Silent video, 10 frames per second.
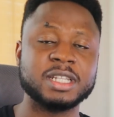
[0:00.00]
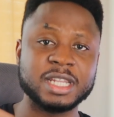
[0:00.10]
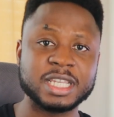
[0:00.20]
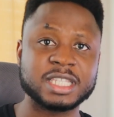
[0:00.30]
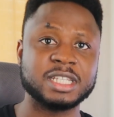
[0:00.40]
The
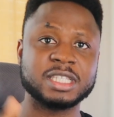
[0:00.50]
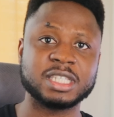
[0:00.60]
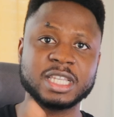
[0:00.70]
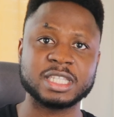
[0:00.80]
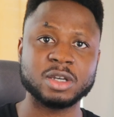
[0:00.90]
next thing is
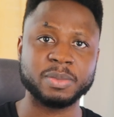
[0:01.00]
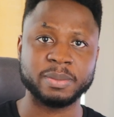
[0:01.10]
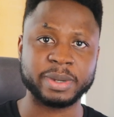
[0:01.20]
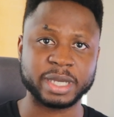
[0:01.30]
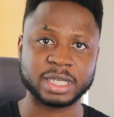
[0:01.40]
setting up a
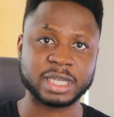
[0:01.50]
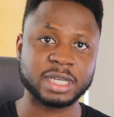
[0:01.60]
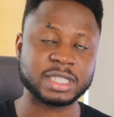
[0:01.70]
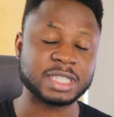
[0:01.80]
bank account.